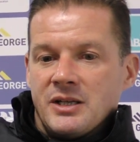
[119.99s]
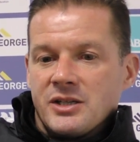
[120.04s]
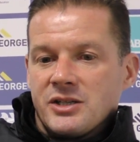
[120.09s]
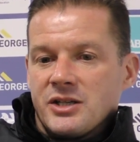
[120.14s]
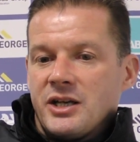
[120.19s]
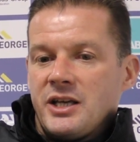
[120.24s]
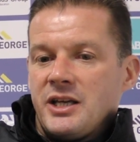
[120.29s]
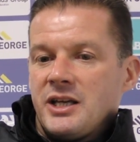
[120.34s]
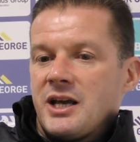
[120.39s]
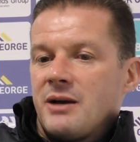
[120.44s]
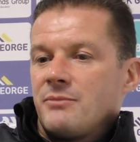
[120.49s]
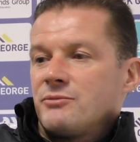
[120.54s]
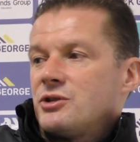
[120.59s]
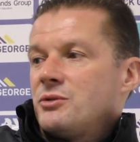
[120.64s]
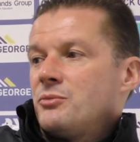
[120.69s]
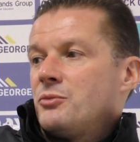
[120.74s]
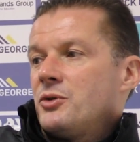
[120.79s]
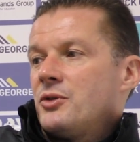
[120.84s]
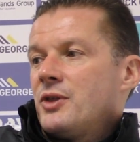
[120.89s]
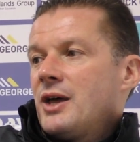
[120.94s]
So he comes
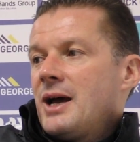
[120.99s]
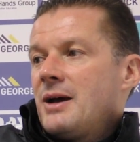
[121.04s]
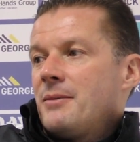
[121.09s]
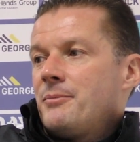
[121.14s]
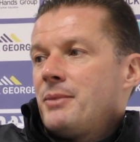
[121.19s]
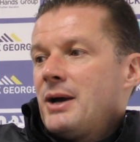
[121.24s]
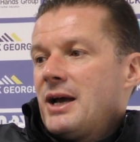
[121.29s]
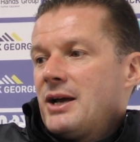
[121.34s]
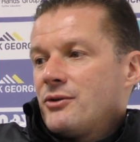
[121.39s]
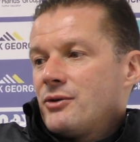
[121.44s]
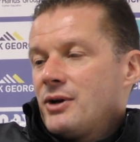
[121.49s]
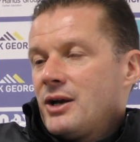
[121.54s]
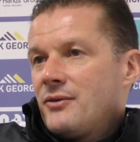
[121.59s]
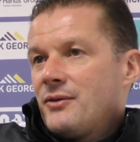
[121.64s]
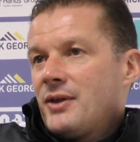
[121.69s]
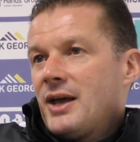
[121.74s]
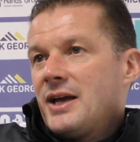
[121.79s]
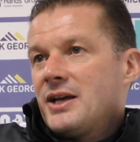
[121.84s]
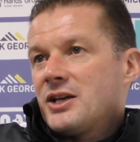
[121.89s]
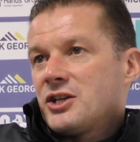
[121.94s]
in with that
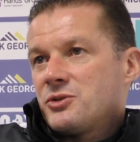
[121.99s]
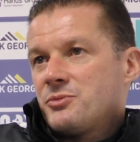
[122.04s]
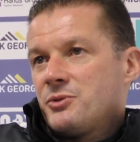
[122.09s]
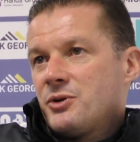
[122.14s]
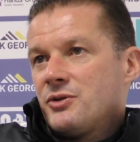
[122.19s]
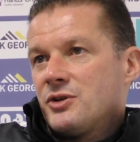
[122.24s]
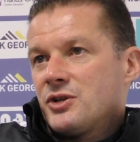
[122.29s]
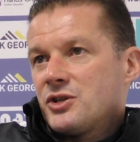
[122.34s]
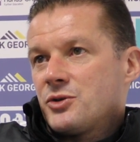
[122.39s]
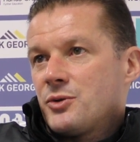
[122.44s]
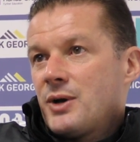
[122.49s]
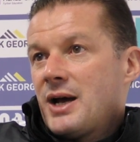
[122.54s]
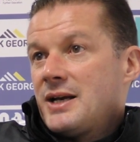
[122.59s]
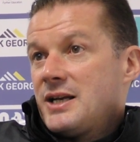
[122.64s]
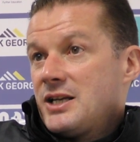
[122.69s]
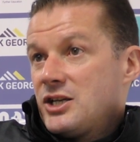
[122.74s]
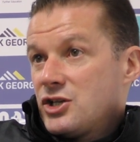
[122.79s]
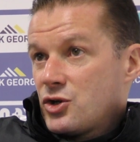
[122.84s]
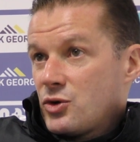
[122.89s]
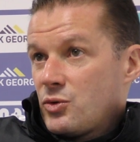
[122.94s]
background, that experience, to add
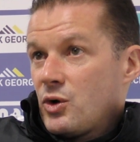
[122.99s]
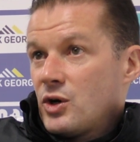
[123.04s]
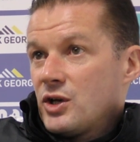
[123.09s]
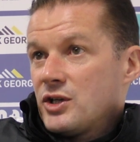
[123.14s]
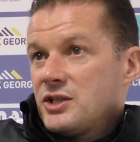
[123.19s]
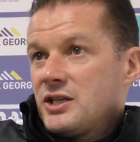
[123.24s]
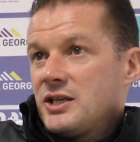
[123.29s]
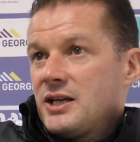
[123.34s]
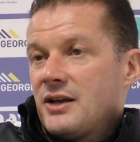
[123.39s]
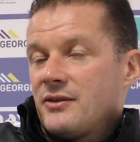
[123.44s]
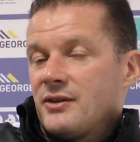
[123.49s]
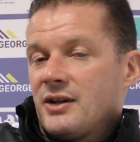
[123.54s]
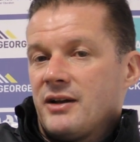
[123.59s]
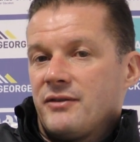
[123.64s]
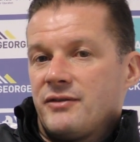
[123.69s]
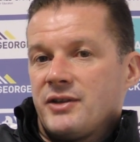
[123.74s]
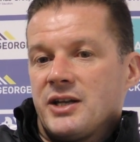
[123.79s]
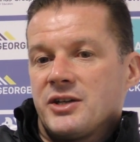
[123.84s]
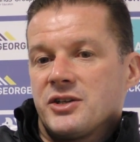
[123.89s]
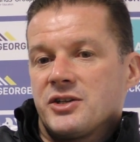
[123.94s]
quality down the
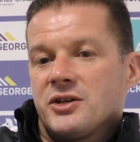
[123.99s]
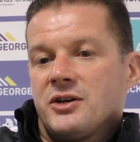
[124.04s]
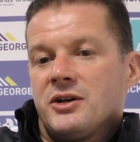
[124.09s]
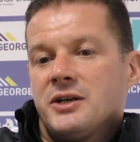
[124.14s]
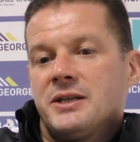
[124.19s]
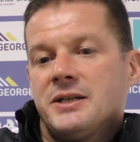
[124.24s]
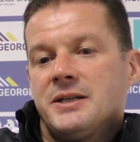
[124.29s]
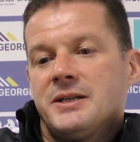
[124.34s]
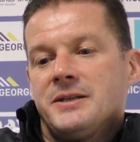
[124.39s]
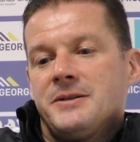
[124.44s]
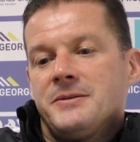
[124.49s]
left-hand side.